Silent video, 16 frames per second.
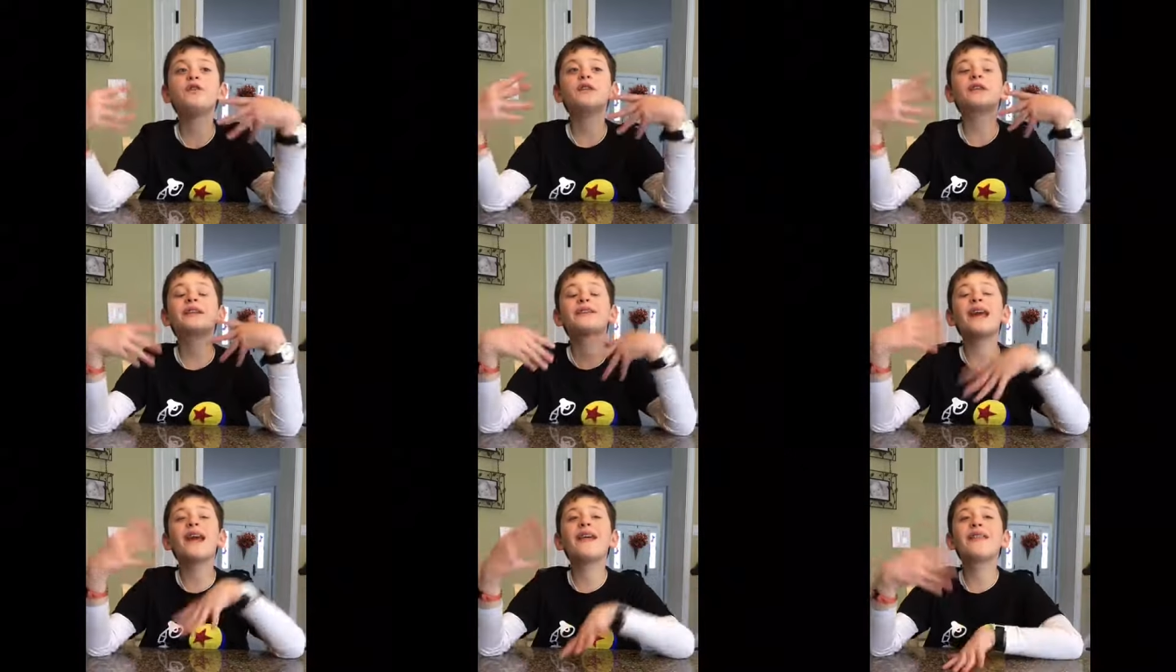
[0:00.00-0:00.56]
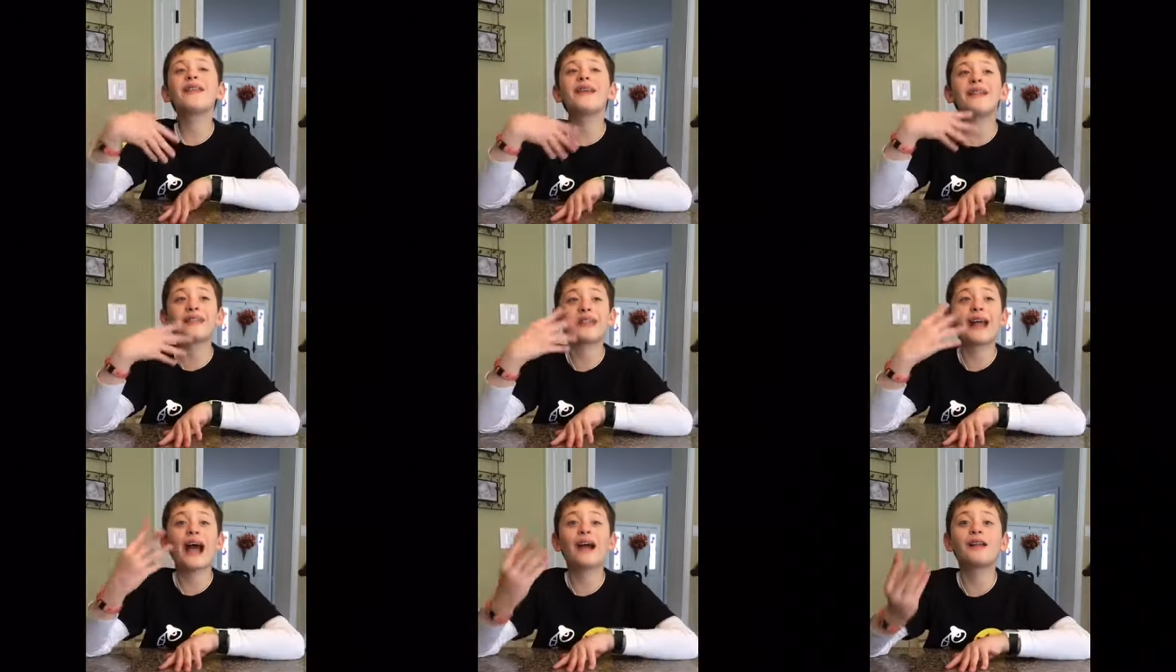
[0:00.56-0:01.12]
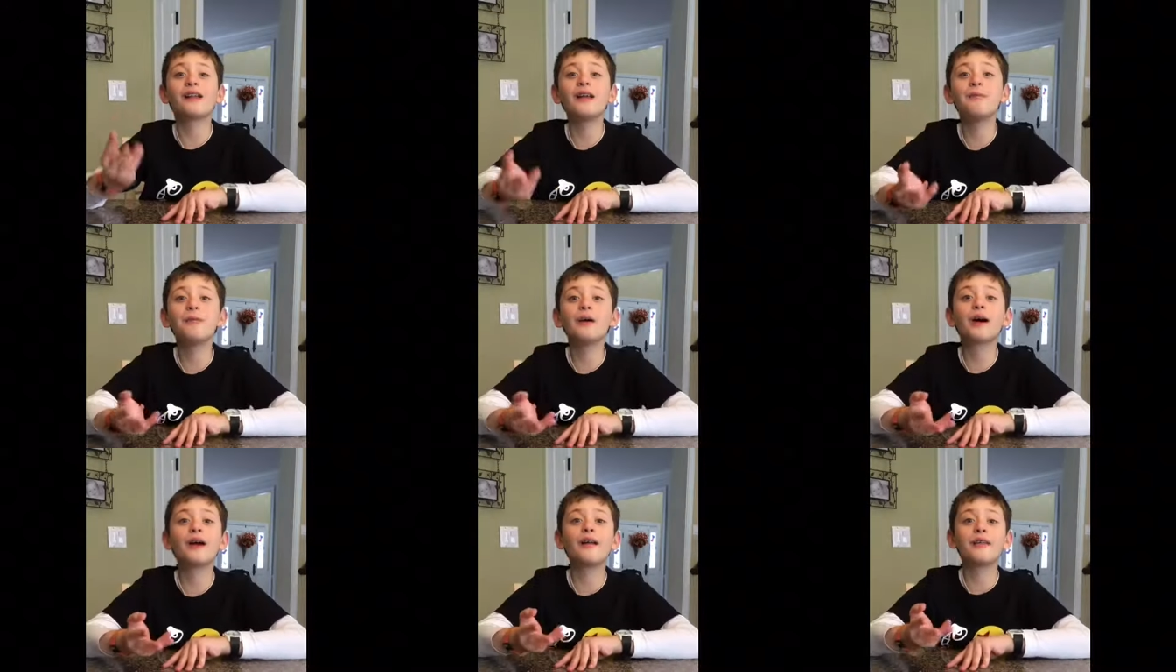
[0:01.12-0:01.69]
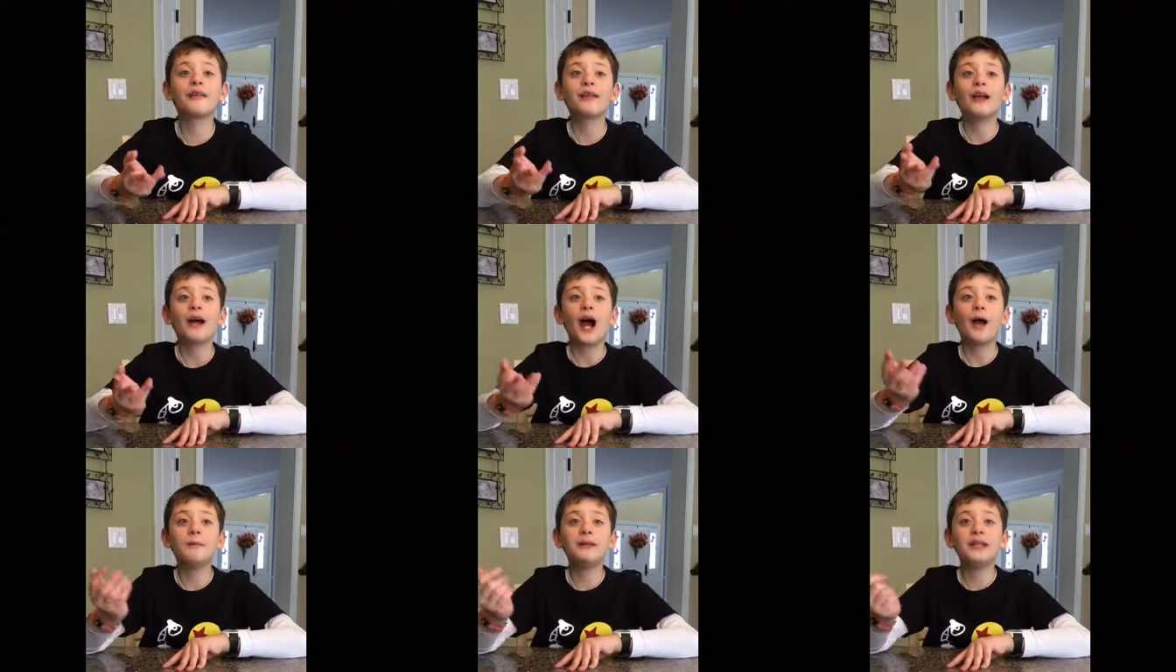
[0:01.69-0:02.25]
taste exactly because,
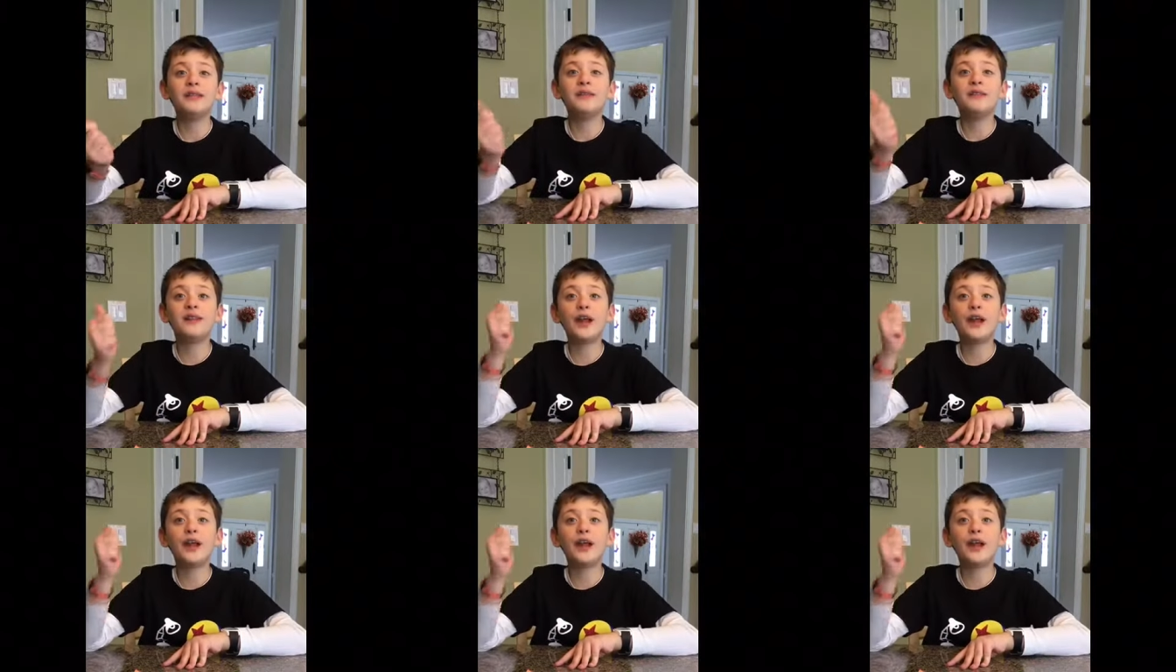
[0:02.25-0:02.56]
I mean,